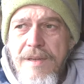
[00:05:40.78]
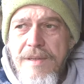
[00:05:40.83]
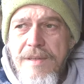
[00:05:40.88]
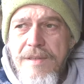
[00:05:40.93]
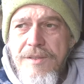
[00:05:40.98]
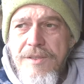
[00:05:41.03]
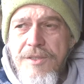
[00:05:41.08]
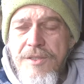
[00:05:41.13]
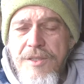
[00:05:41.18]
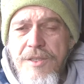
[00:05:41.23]
It's
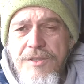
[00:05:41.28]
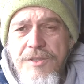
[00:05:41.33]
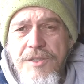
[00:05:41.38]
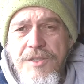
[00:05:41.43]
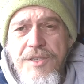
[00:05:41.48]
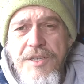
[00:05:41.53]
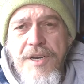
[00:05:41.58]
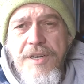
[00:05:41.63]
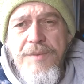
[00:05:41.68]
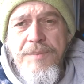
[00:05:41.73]
just such a
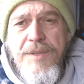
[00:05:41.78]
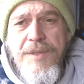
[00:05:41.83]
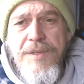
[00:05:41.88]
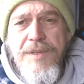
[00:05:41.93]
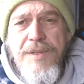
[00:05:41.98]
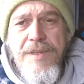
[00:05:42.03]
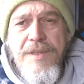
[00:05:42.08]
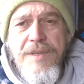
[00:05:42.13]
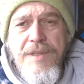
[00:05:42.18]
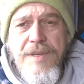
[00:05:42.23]
shame that
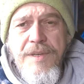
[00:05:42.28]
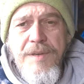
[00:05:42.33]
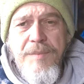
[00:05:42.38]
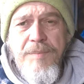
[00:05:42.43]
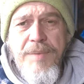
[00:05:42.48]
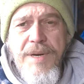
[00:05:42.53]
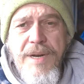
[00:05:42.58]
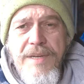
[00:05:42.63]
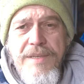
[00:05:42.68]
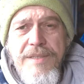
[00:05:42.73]
the
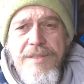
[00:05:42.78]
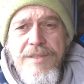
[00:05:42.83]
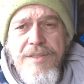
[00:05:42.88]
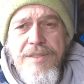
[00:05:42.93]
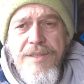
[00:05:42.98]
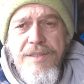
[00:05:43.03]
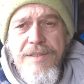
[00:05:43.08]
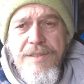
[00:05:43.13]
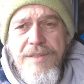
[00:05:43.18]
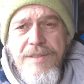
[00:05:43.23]

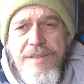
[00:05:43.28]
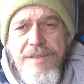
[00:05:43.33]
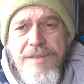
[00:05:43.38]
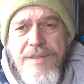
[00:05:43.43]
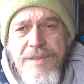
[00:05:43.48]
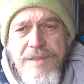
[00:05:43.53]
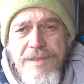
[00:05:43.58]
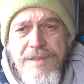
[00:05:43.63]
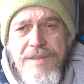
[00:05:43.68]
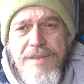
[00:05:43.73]
planners
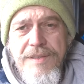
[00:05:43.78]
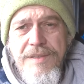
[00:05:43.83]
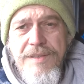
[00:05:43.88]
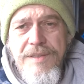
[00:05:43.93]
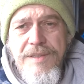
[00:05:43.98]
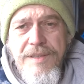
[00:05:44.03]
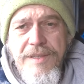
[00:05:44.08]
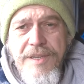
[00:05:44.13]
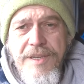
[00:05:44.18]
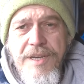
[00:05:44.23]

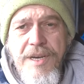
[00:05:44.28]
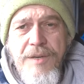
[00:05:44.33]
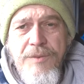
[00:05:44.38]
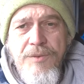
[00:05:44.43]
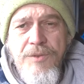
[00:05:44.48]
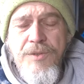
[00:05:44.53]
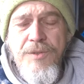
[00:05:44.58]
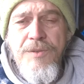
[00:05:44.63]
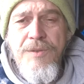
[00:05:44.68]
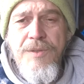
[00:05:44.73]
in the
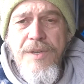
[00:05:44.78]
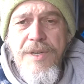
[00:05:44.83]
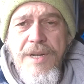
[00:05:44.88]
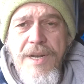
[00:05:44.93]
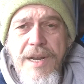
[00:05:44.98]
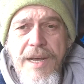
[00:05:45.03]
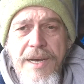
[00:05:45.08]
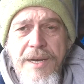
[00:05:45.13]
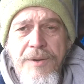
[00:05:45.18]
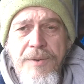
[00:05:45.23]
council
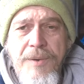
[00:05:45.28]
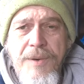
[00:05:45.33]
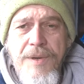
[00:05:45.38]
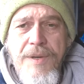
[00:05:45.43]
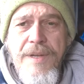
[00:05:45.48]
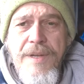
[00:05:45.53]
allow